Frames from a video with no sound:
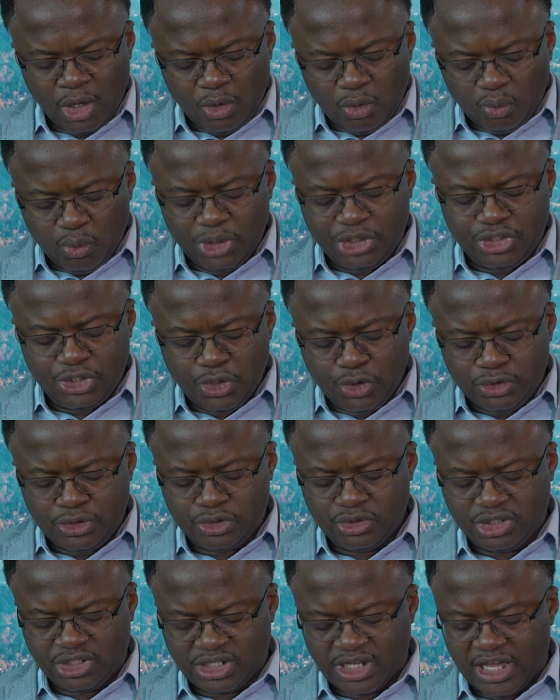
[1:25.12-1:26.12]
which used
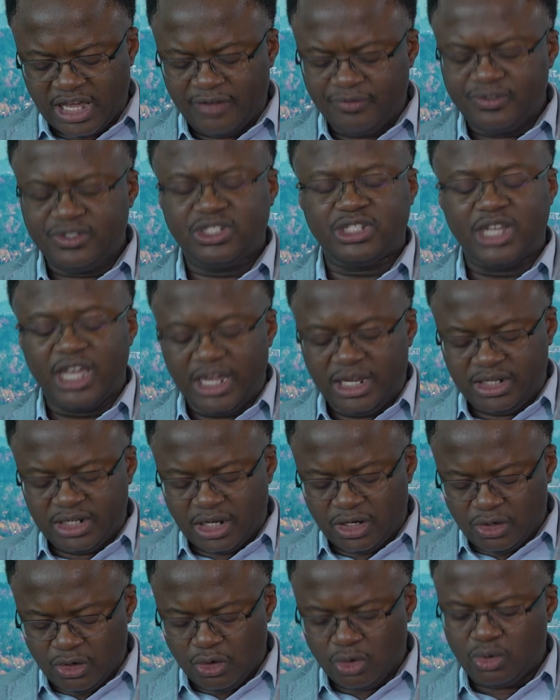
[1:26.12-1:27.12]
to save state
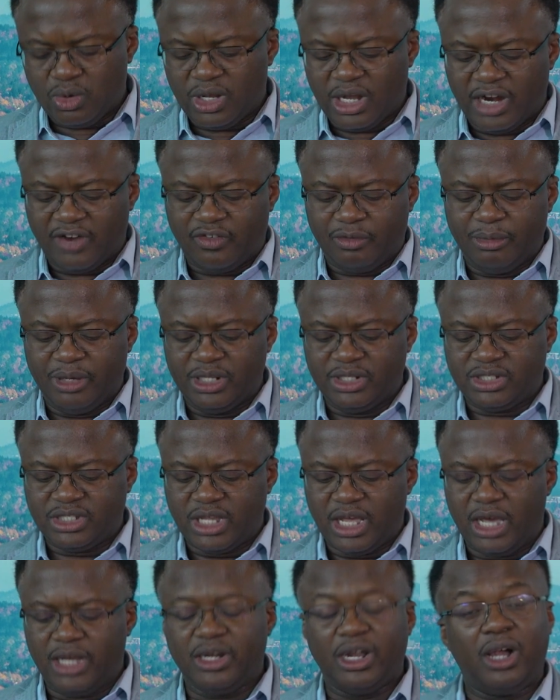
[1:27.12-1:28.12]
and local governments
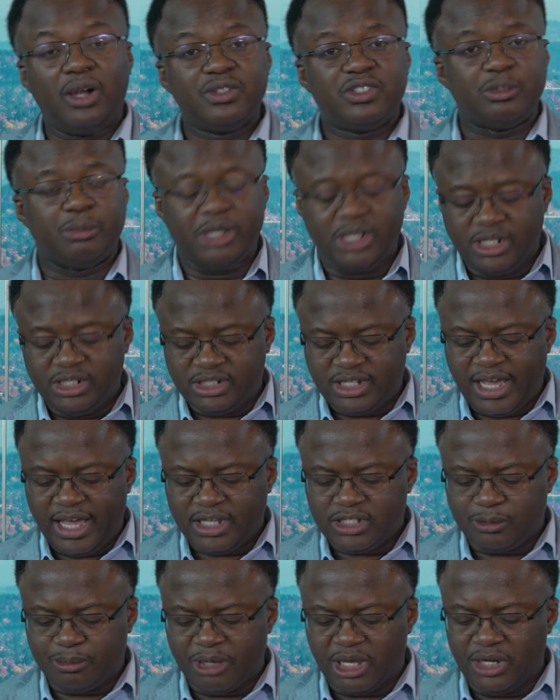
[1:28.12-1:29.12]
and ultimately
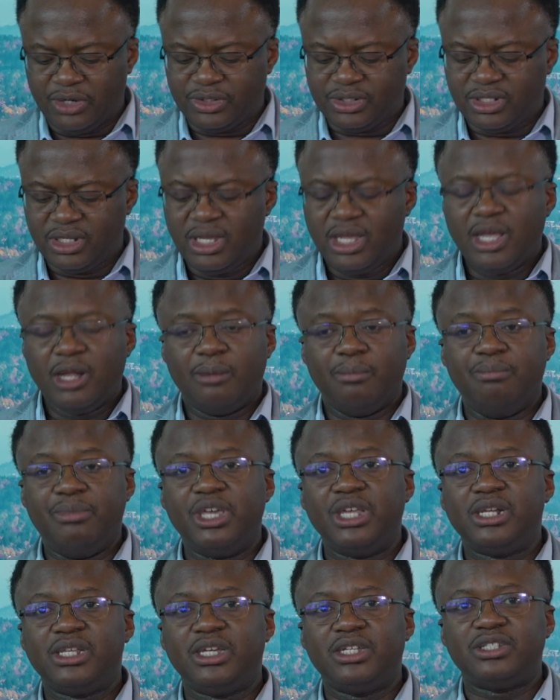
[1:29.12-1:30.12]
taxpayers
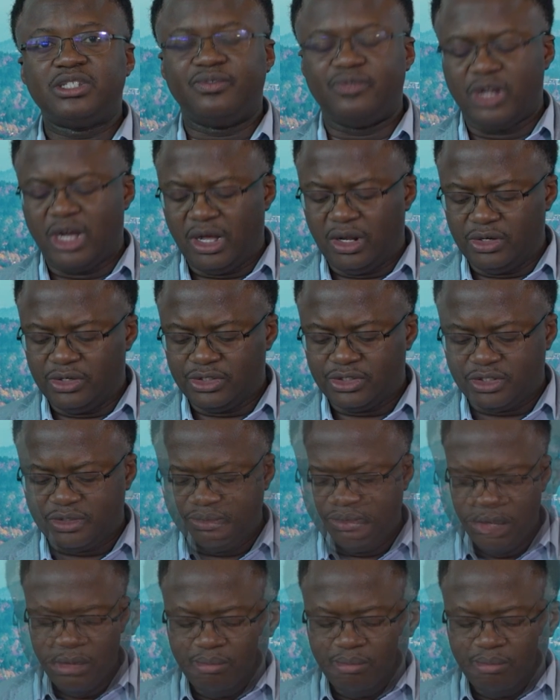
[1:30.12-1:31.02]
billions of dollars.